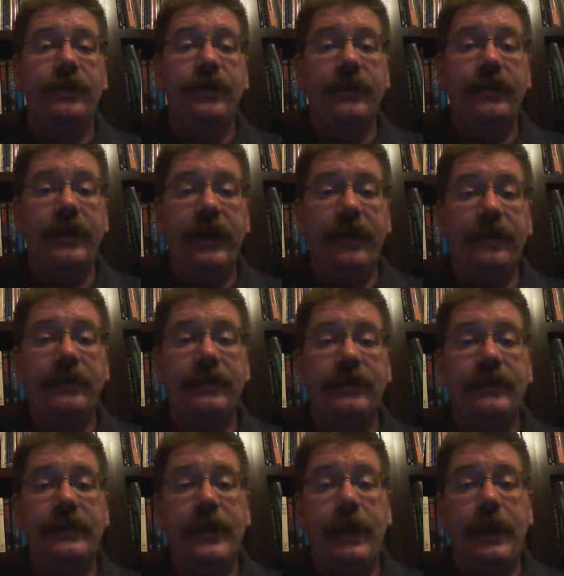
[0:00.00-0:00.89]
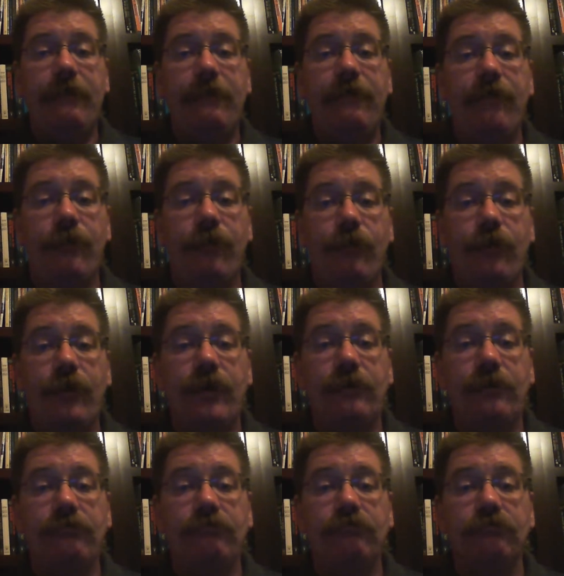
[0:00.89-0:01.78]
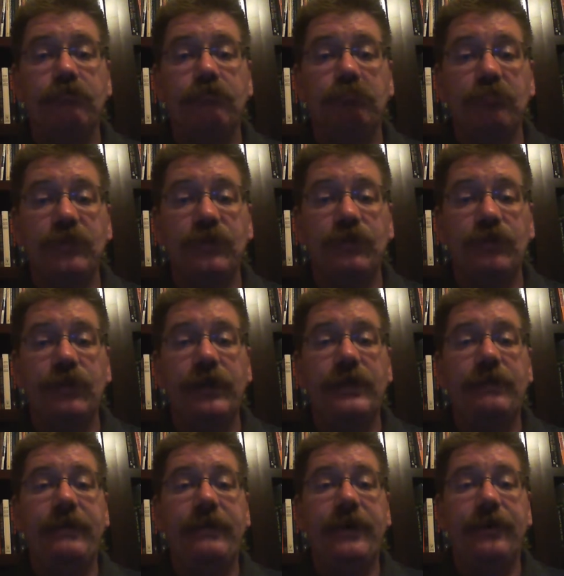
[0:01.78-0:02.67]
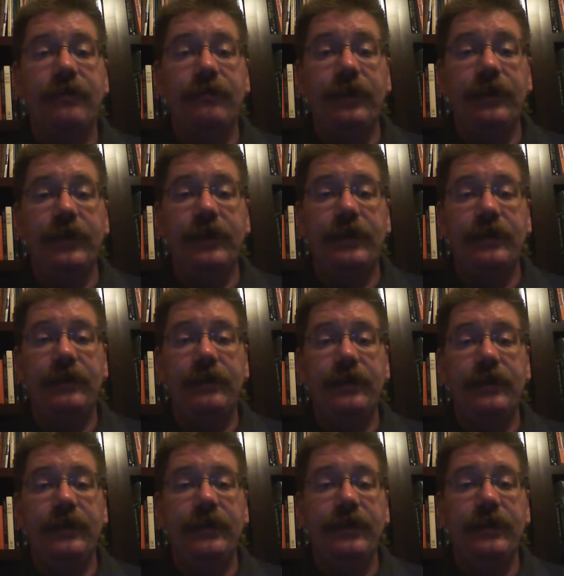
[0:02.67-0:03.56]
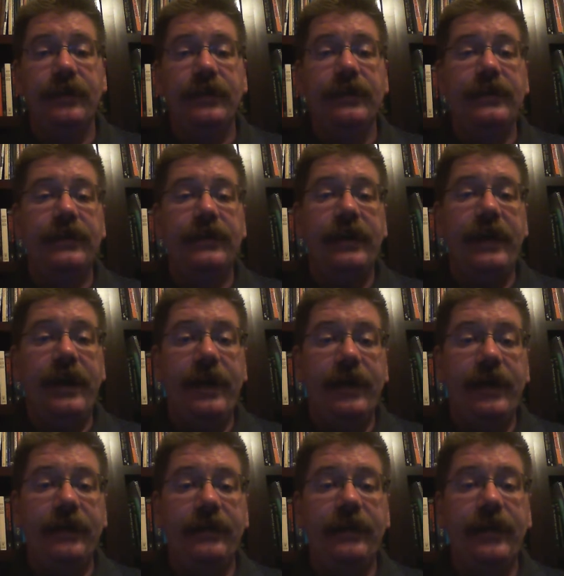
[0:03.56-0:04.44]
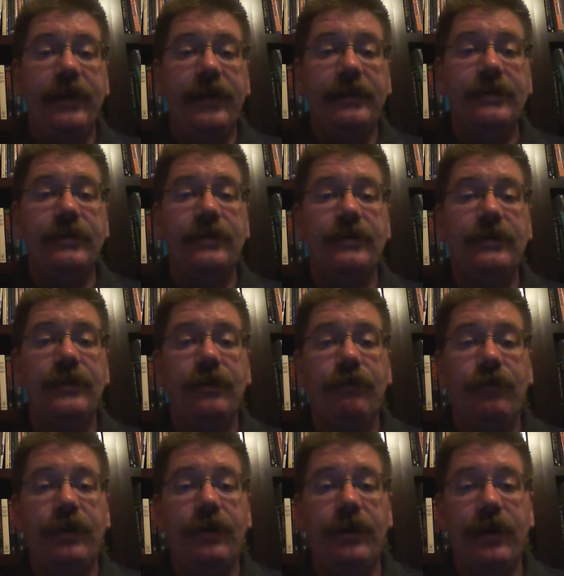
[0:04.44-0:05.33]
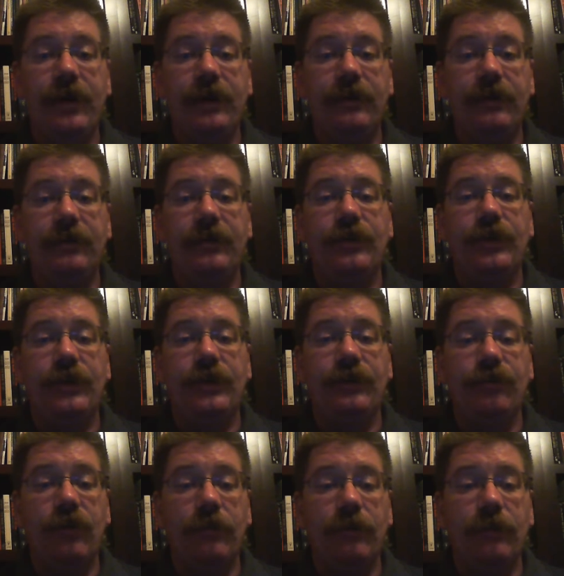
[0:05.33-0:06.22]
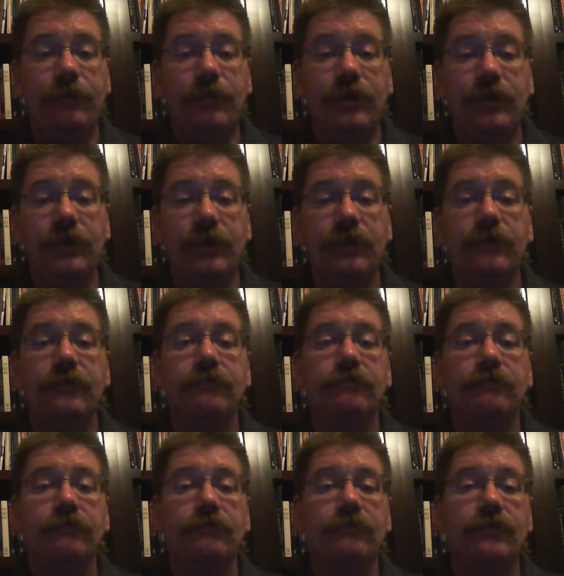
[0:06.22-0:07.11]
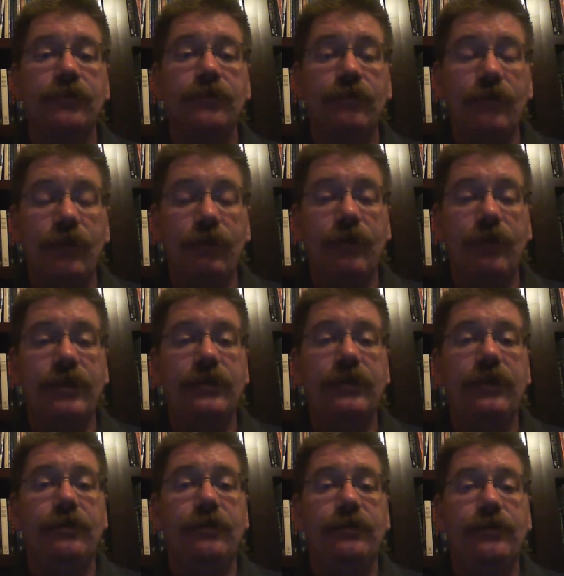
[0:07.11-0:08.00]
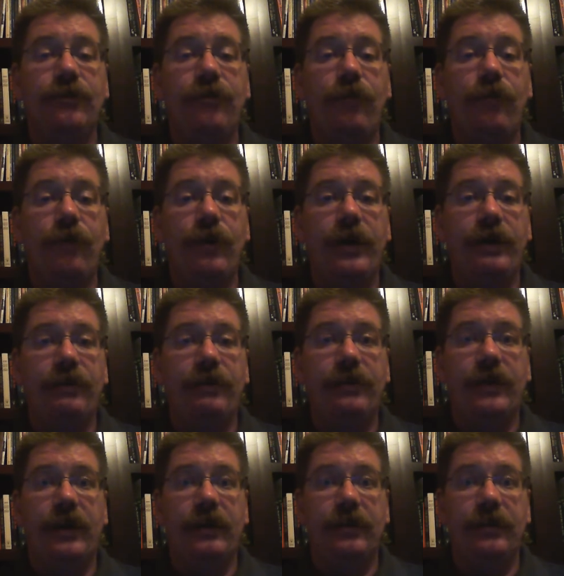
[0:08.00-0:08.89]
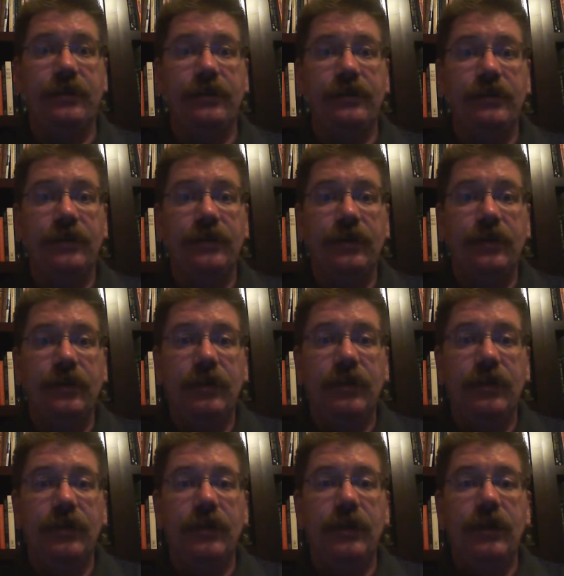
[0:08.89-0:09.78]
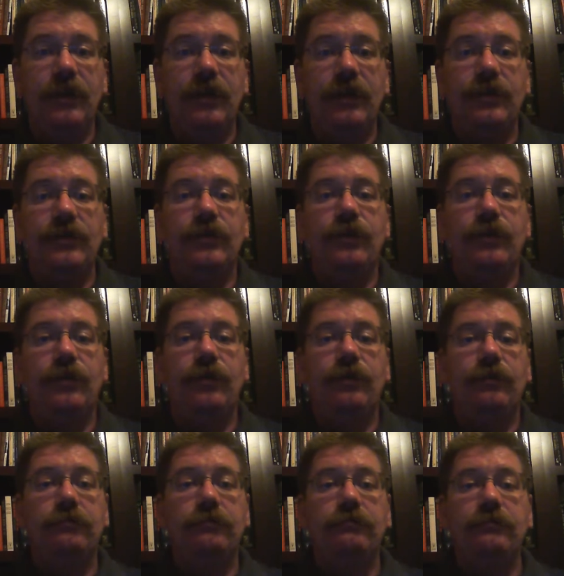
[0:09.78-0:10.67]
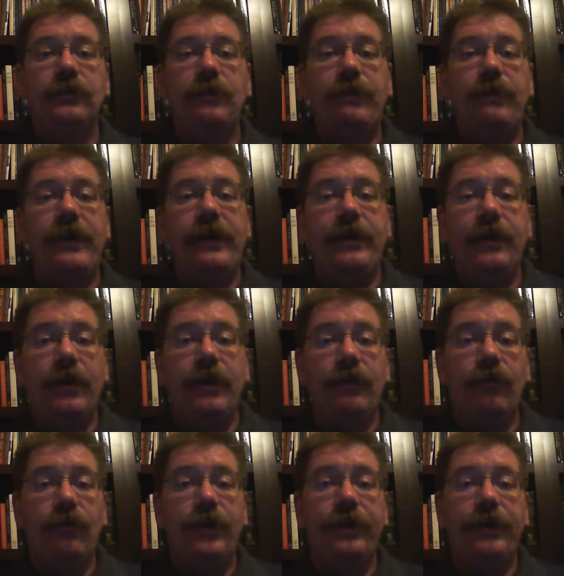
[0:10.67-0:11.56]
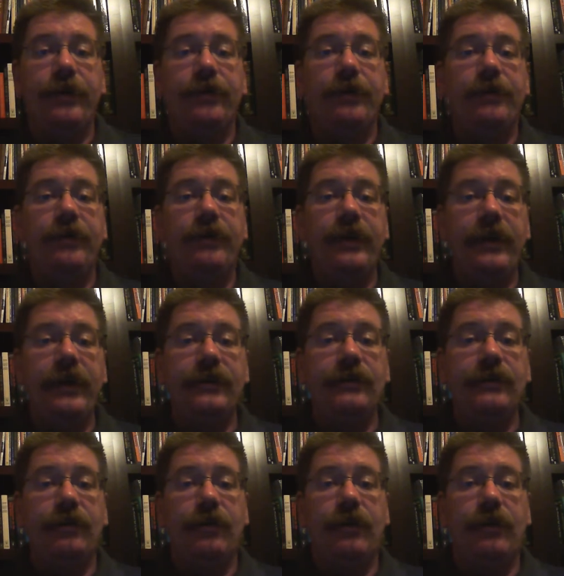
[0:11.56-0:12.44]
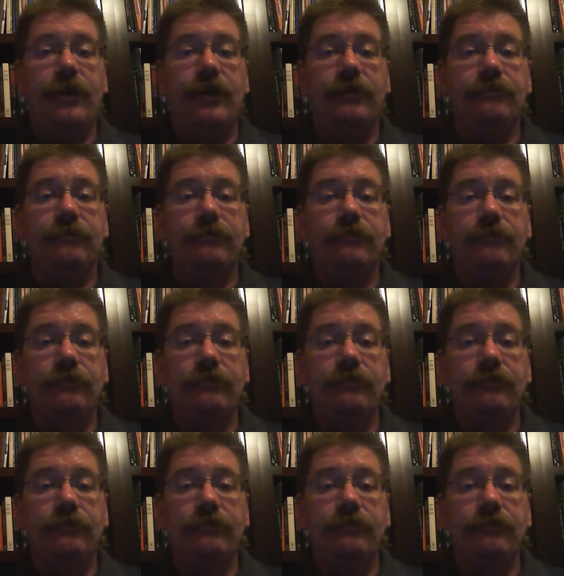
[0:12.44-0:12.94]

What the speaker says: The Galaxy Tab 4 runs about $300, and the Asus T100 Transformer book runs close to $400. So, depending on what your needs are,